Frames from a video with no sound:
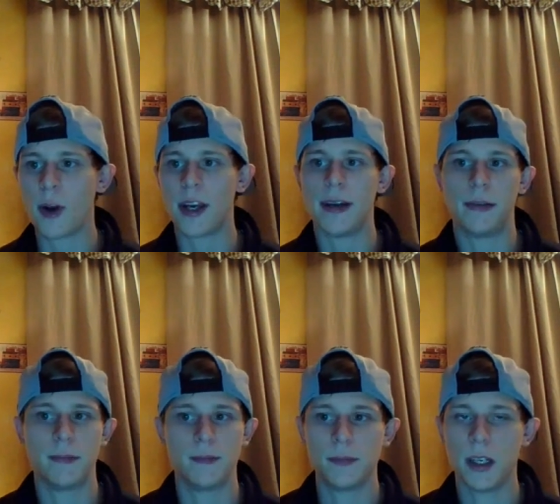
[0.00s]
to,
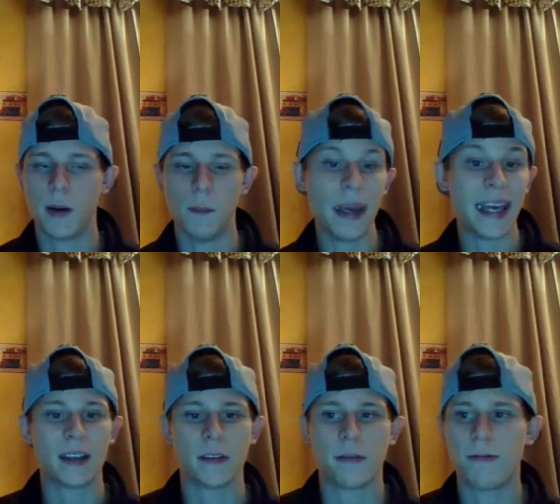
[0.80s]

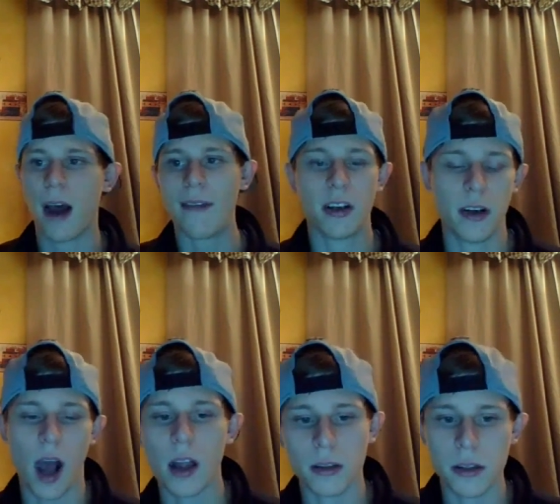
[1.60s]
make
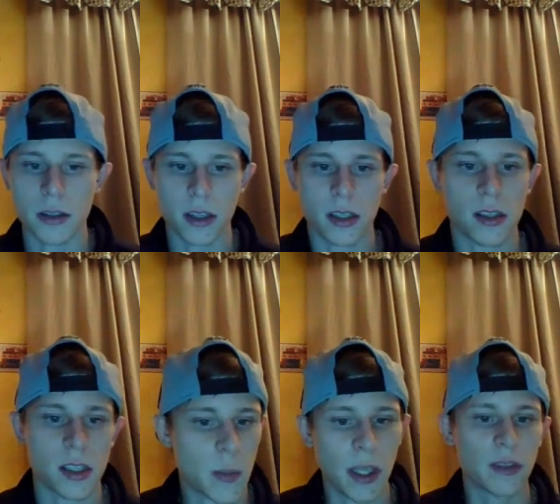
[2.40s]
$500
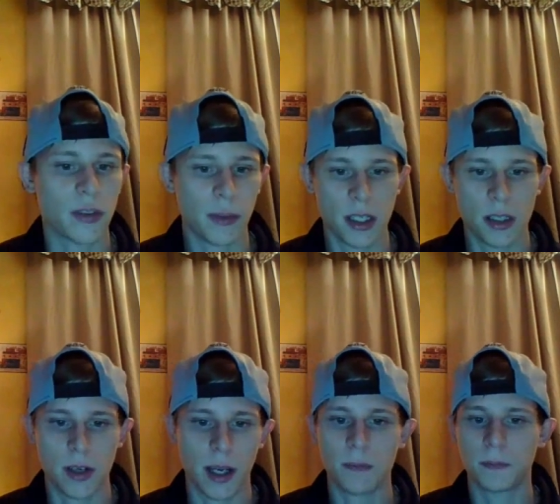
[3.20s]
this month from this,
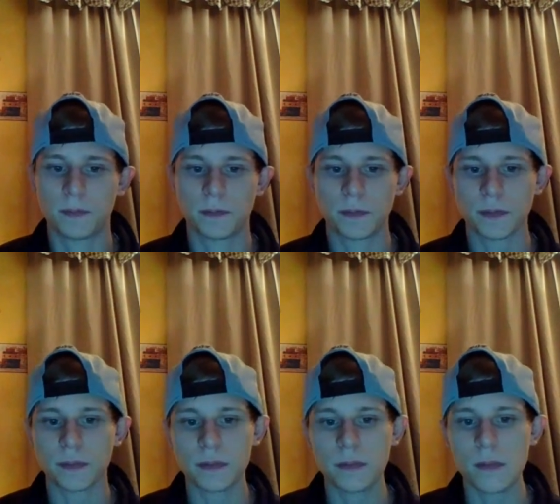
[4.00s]
right?
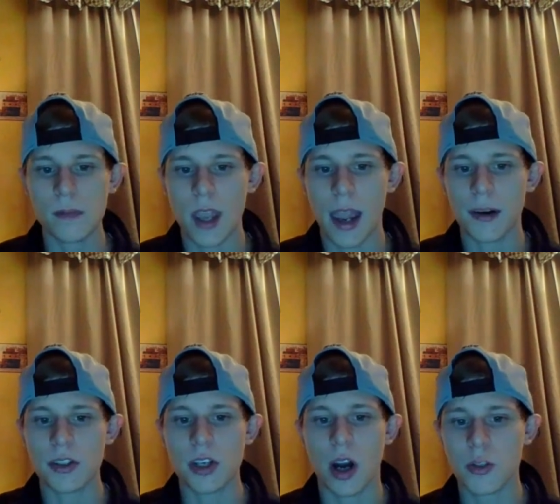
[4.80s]
How do
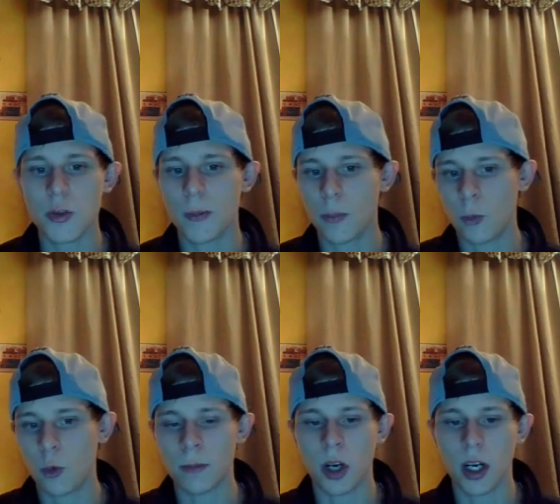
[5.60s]
you talk to a
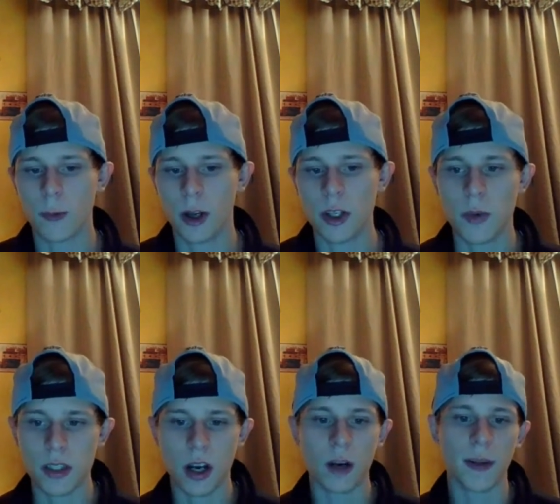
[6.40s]
warm market? Well, you want
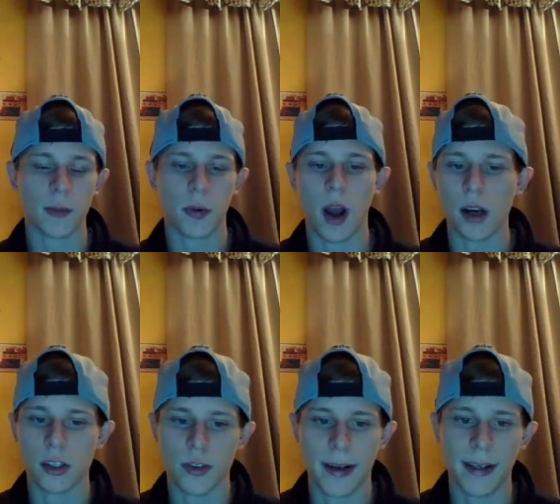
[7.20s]
to talk about the
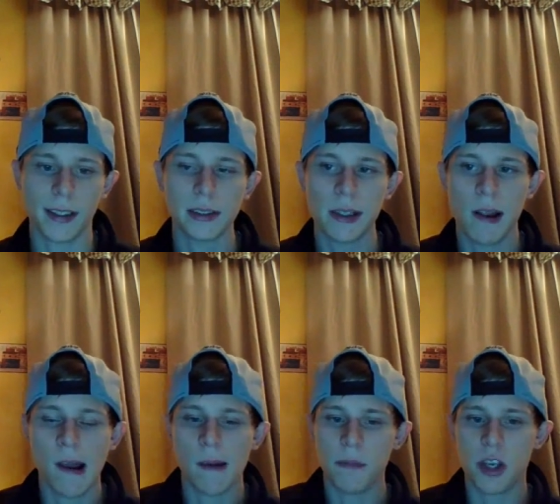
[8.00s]
products, right?
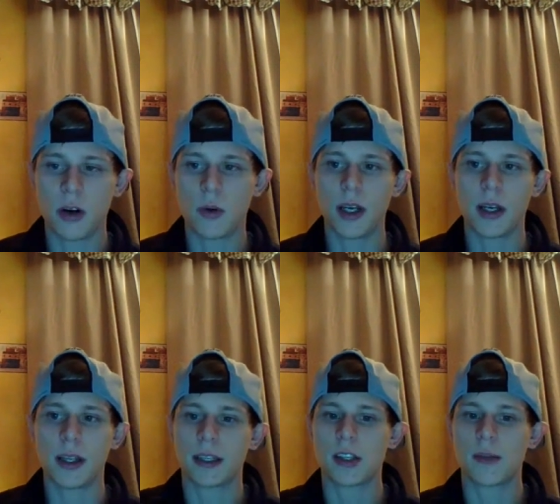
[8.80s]
You don't want to,
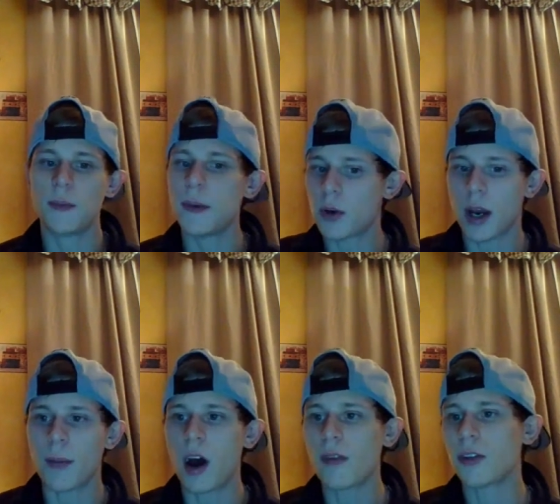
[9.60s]
like, so many people come
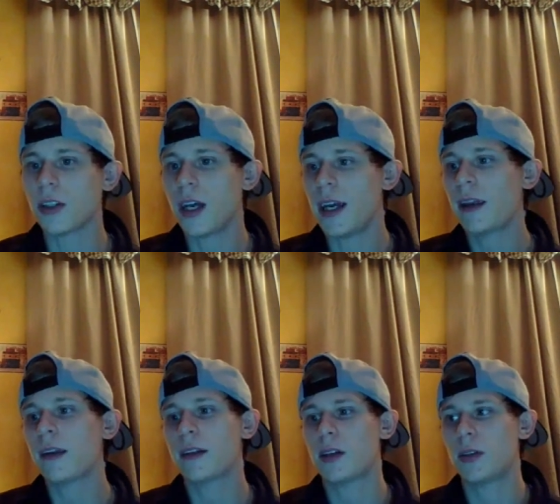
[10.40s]
off and they're like,
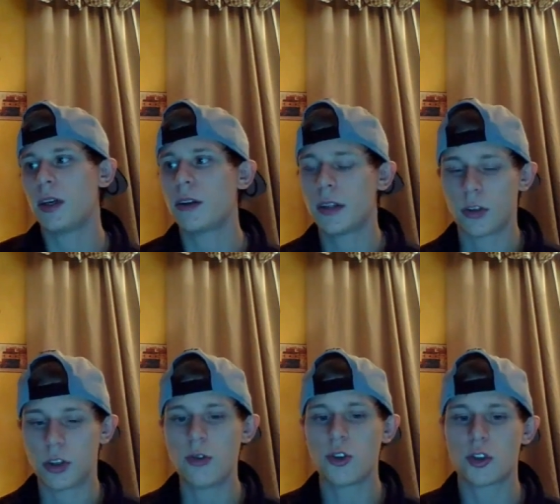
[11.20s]
they're
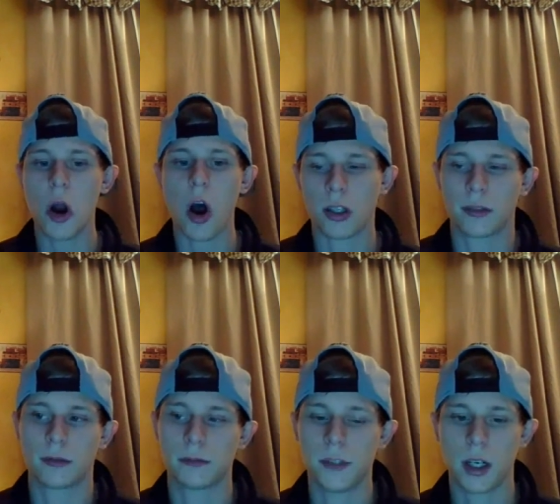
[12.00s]
too strong.
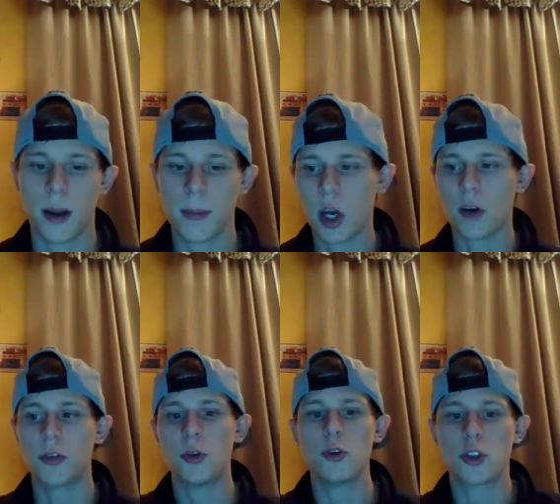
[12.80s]
They're coming off
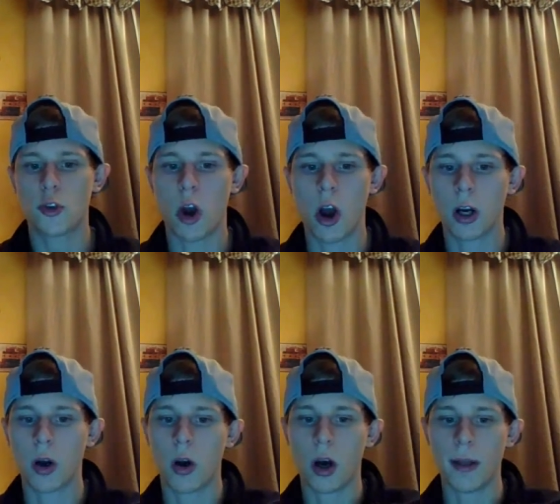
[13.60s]
too strong
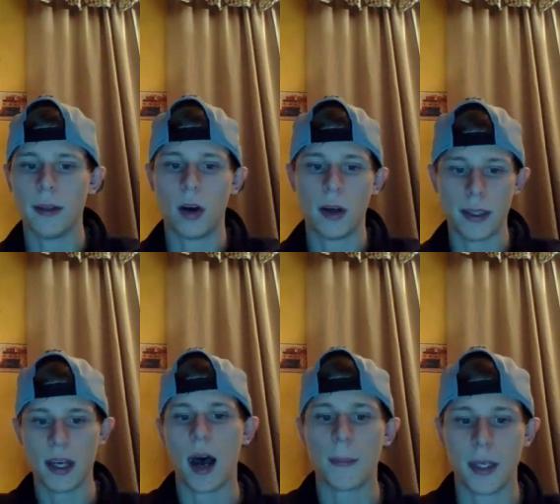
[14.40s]
on the
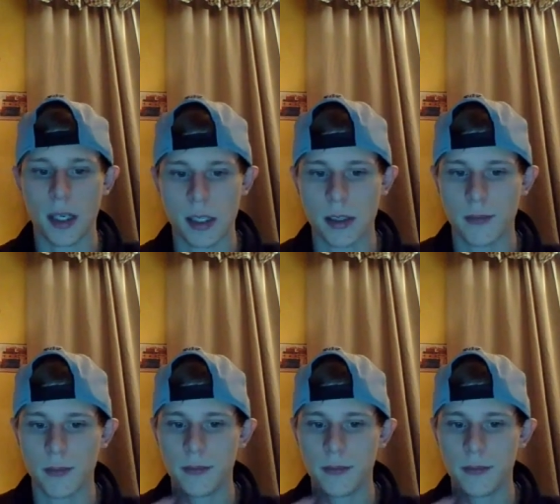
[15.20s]
topics,